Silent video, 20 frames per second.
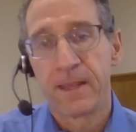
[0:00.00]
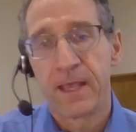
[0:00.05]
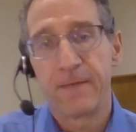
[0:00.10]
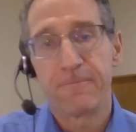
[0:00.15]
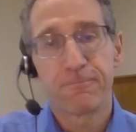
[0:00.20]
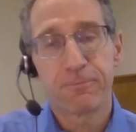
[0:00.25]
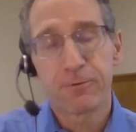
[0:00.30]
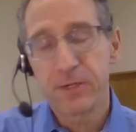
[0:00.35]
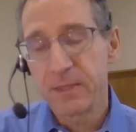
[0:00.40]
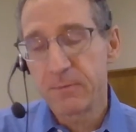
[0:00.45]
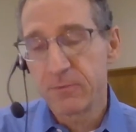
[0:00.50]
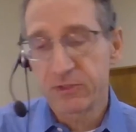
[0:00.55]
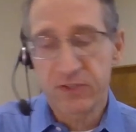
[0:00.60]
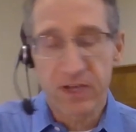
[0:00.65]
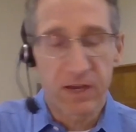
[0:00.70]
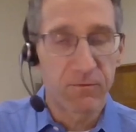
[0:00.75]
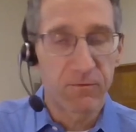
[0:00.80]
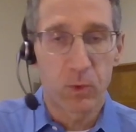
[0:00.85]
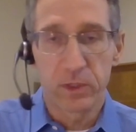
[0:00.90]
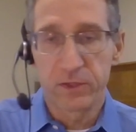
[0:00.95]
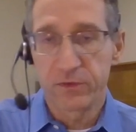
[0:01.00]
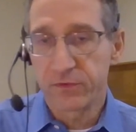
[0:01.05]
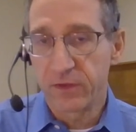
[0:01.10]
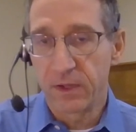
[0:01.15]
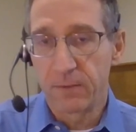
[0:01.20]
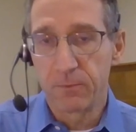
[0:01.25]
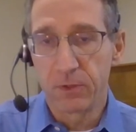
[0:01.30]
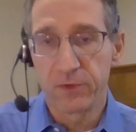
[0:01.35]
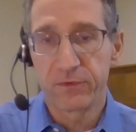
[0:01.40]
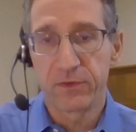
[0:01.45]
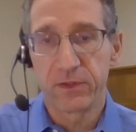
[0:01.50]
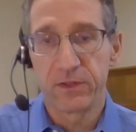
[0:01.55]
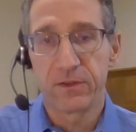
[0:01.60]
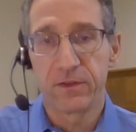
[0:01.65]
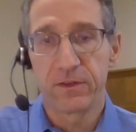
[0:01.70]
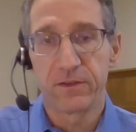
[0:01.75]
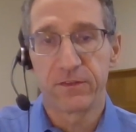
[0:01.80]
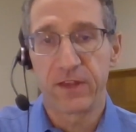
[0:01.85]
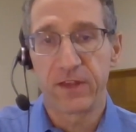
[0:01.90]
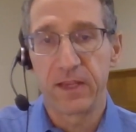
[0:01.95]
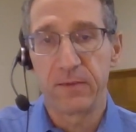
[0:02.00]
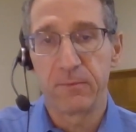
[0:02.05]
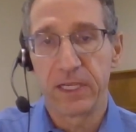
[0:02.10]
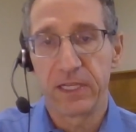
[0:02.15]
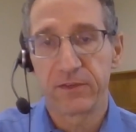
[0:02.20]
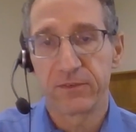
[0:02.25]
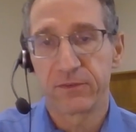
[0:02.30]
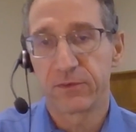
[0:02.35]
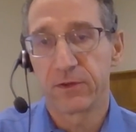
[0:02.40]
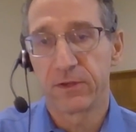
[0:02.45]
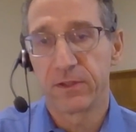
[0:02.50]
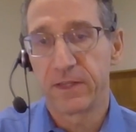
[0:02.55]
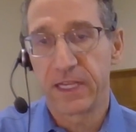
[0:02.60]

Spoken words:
And pretty much everyone stumbles into the same answer.